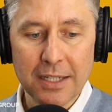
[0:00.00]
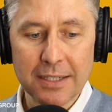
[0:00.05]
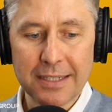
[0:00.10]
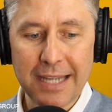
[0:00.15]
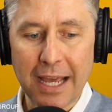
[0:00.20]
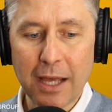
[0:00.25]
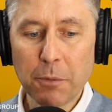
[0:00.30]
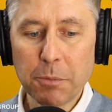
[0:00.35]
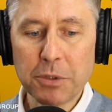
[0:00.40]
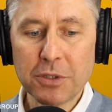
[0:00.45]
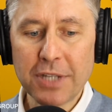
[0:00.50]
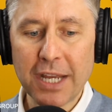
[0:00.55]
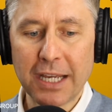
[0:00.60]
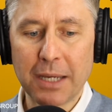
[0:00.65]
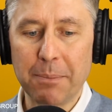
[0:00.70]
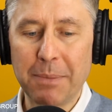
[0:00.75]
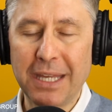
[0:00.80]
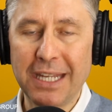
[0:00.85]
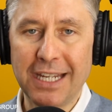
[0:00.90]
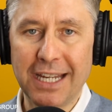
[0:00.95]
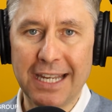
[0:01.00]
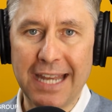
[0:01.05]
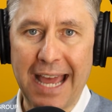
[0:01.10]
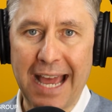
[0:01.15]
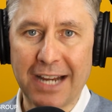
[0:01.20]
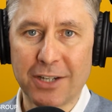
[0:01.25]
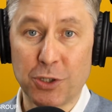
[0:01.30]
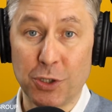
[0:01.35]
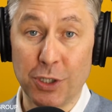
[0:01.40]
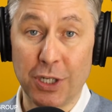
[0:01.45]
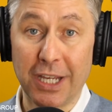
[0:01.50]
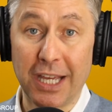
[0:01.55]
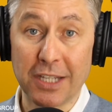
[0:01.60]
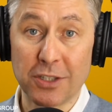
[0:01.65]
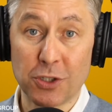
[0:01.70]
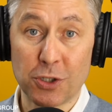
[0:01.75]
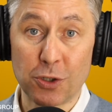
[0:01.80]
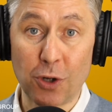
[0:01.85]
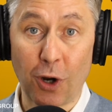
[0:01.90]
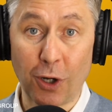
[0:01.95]
To help you take immediate action to get
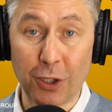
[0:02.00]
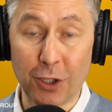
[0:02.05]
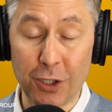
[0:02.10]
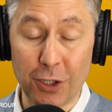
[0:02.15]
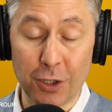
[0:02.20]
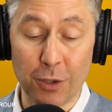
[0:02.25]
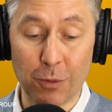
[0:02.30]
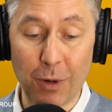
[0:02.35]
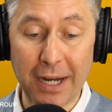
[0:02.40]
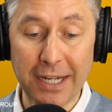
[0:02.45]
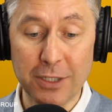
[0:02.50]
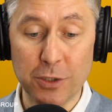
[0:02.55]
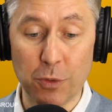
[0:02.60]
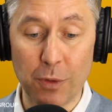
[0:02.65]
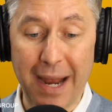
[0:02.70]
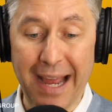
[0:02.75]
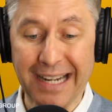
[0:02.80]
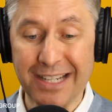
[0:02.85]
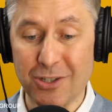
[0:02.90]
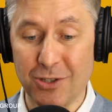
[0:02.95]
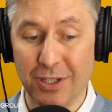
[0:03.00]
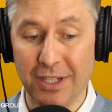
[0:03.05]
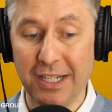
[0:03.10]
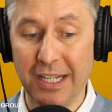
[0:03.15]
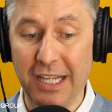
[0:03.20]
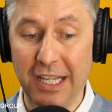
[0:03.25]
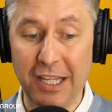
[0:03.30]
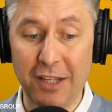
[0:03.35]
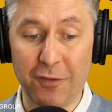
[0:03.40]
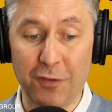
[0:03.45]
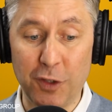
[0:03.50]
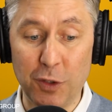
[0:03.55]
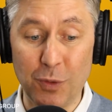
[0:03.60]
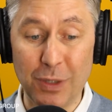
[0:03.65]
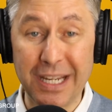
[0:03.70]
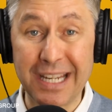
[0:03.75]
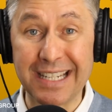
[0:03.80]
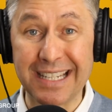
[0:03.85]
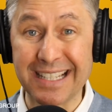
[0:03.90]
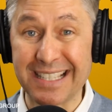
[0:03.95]
started in the right direction, if you
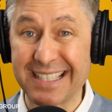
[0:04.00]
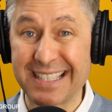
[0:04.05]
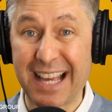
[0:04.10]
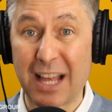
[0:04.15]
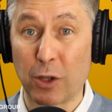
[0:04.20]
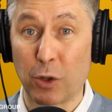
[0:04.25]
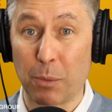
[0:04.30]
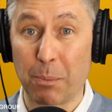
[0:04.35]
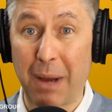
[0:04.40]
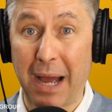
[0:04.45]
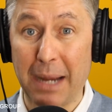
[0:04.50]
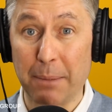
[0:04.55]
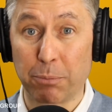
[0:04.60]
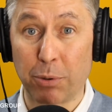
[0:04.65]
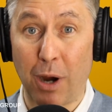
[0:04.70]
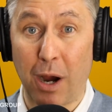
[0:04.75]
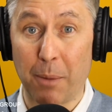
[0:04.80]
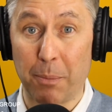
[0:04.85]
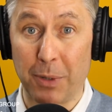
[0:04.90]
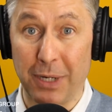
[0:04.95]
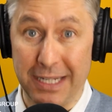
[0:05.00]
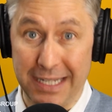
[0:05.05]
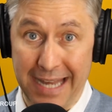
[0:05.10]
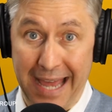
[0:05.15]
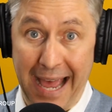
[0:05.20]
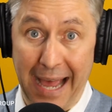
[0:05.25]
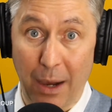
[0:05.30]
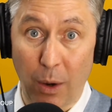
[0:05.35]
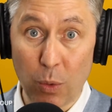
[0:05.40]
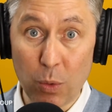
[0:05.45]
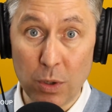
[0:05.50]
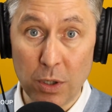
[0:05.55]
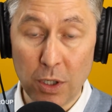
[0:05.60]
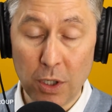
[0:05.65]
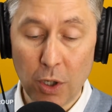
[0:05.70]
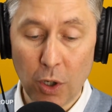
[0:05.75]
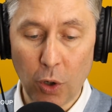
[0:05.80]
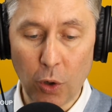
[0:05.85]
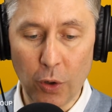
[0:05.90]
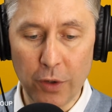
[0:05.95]
need to sell or buy property now
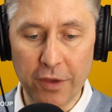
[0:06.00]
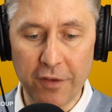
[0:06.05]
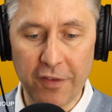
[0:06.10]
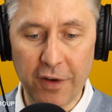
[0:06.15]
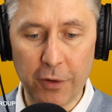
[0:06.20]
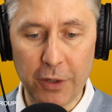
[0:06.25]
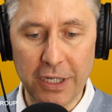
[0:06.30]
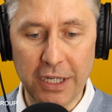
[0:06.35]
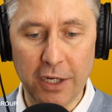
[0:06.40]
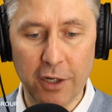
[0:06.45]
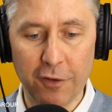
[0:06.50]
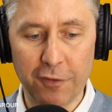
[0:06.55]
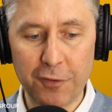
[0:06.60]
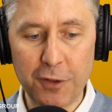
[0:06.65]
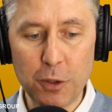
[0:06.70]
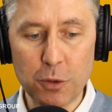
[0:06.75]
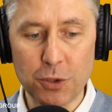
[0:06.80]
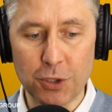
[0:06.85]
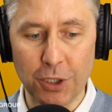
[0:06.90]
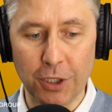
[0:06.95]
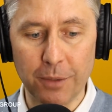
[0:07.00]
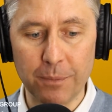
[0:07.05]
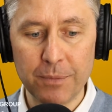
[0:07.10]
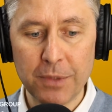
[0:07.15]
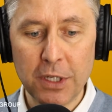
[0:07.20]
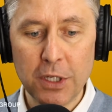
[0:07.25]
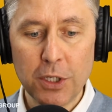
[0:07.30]
or in the very near future,